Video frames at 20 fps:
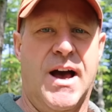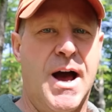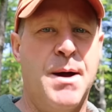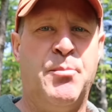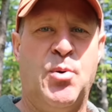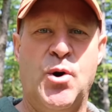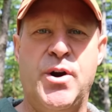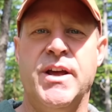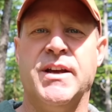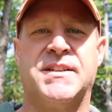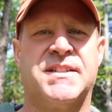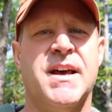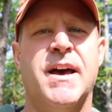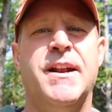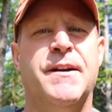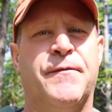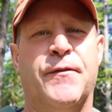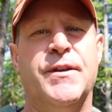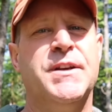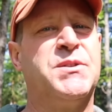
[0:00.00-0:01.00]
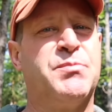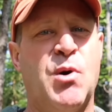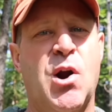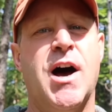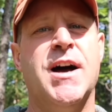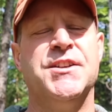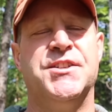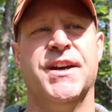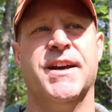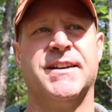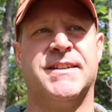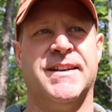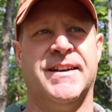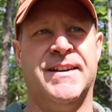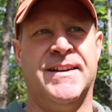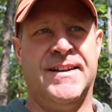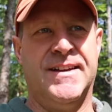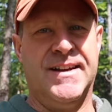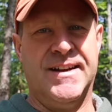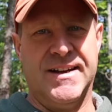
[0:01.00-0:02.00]
I'm pretty excited for this project.
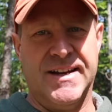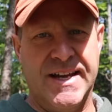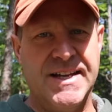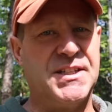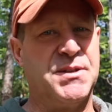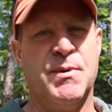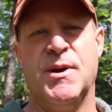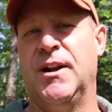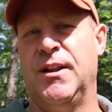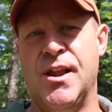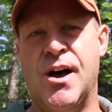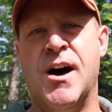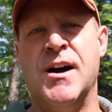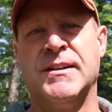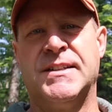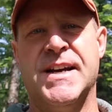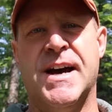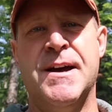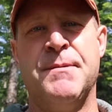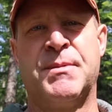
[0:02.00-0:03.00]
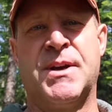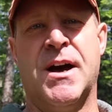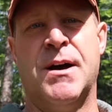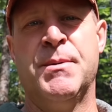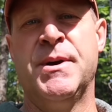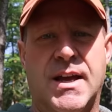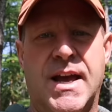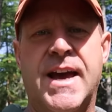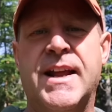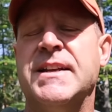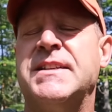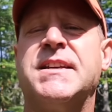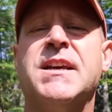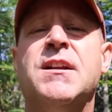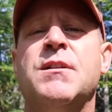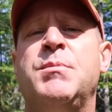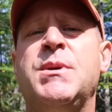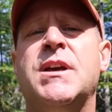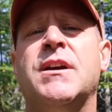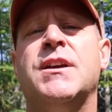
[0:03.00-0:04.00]
It's been a long time coming, and it's
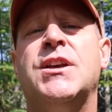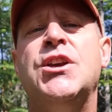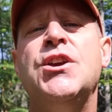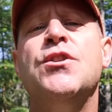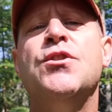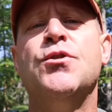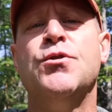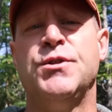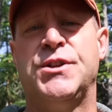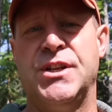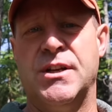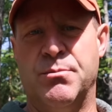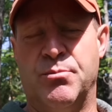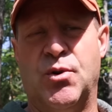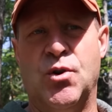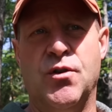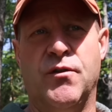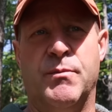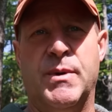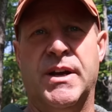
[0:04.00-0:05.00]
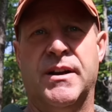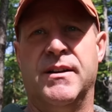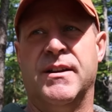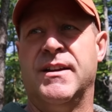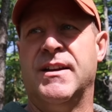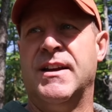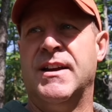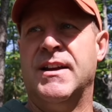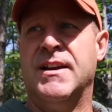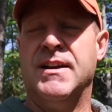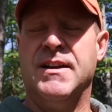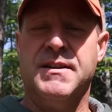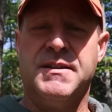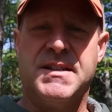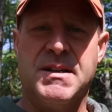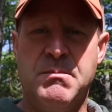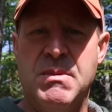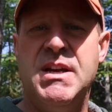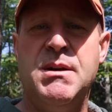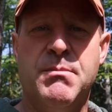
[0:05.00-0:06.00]
going to be a huge improvement
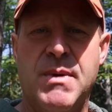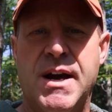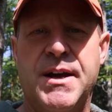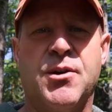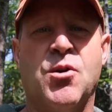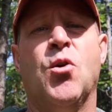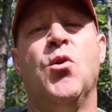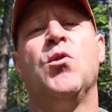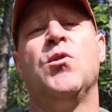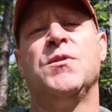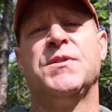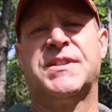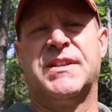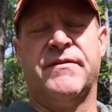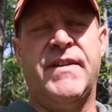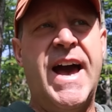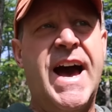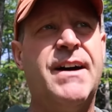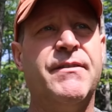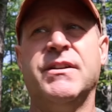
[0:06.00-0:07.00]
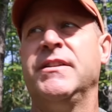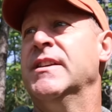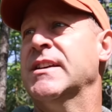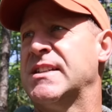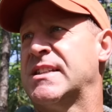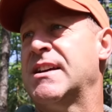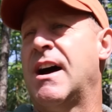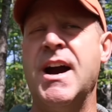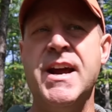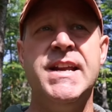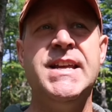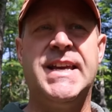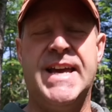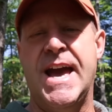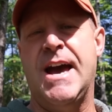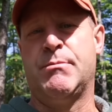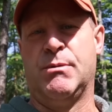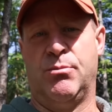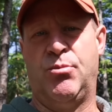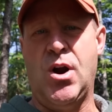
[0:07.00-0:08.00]
to meet my goals of having this tiny
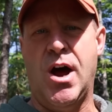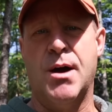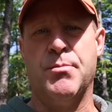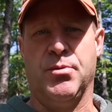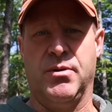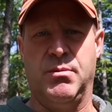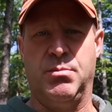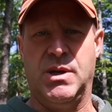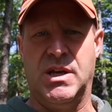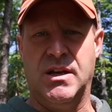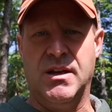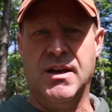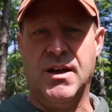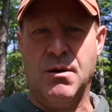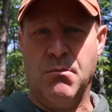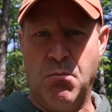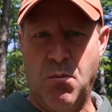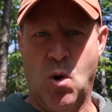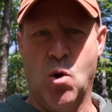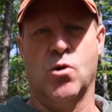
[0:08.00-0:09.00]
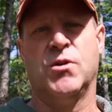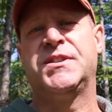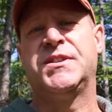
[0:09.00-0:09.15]
cabin property be more